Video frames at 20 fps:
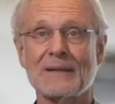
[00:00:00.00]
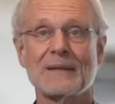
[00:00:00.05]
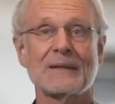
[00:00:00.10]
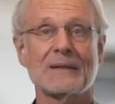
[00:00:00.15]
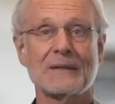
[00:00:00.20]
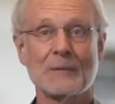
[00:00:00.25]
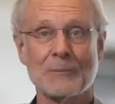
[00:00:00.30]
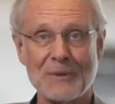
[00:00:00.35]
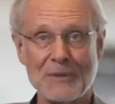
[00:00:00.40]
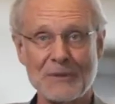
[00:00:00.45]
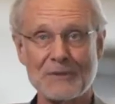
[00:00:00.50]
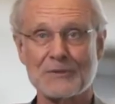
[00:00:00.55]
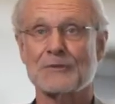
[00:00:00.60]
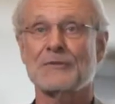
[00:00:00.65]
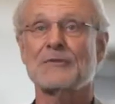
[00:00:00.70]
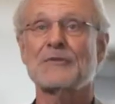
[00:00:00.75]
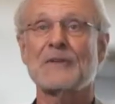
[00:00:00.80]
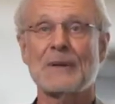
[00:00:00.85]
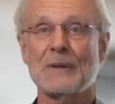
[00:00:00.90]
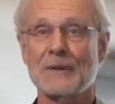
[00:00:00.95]
the building's a
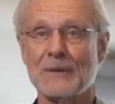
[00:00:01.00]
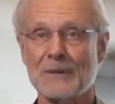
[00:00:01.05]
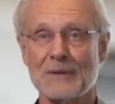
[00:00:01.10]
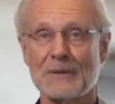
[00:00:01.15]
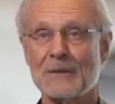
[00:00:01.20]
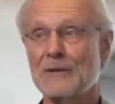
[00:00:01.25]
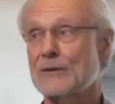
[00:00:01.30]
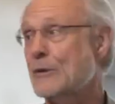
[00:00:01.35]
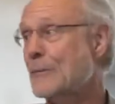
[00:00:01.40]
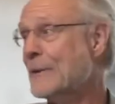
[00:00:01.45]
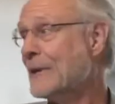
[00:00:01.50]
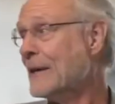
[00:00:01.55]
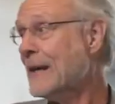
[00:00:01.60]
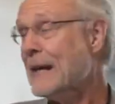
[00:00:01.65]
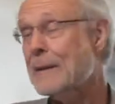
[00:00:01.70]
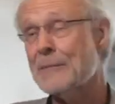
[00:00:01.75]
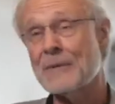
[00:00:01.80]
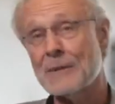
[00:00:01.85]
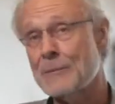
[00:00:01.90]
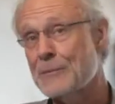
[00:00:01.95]
failure, no matter
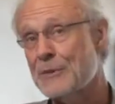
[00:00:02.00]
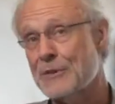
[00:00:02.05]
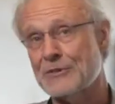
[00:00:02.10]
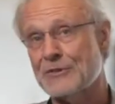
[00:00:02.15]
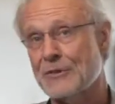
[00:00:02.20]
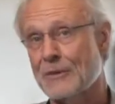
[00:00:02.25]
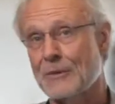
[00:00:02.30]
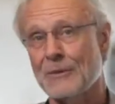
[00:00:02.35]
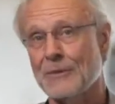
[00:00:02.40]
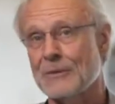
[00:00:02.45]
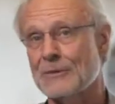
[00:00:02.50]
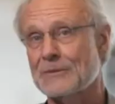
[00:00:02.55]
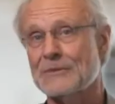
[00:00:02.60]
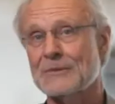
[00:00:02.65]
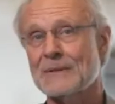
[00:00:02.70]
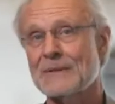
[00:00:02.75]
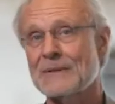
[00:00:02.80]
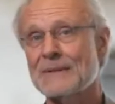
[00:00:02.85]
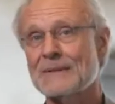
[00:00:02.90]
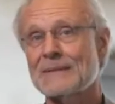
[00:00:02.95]
how many books it
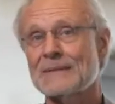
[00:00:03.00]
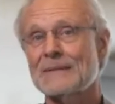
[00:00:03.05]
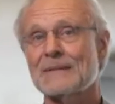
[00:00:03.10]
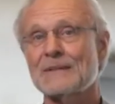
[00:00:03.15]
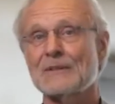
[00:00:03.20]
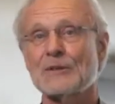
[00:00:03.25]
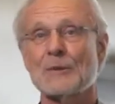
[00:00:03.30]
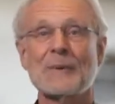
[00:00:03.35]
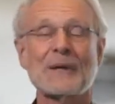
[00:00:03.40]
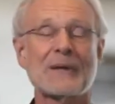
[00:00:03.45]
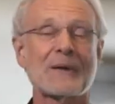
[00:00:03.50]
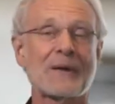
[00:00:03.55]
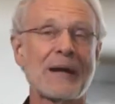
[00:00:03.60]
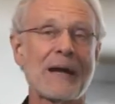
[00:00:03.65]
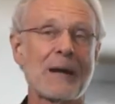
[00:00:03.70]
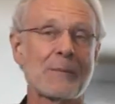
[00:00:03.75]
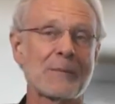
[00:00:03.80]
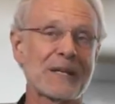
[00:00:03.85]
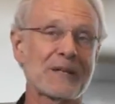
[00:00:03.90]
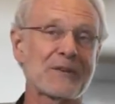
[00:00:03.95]
holds, no matter
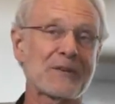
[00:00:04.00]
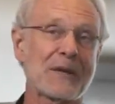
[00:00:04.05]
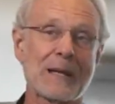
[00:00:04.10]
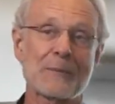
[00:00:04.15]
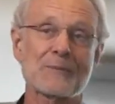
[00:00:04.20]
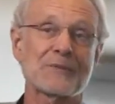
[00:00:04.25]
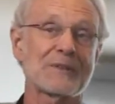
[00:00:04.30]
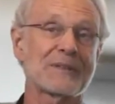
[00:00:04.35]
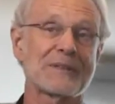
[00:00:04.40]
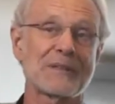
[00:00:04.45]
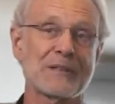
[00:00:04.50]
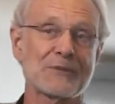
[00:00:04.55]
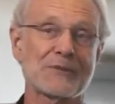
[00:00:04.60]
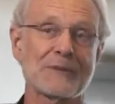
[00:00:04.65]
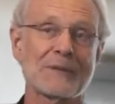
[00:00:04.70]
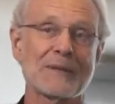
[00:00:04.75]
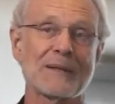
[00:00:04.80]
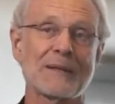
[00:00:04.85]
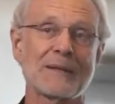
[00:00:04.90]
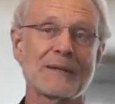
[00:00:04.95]
how many times it
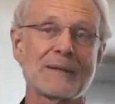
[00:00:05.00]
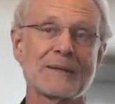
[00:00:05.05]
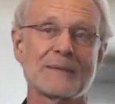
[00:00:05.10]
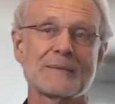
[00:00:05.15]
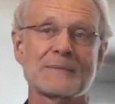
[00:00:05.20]
doesn't leak.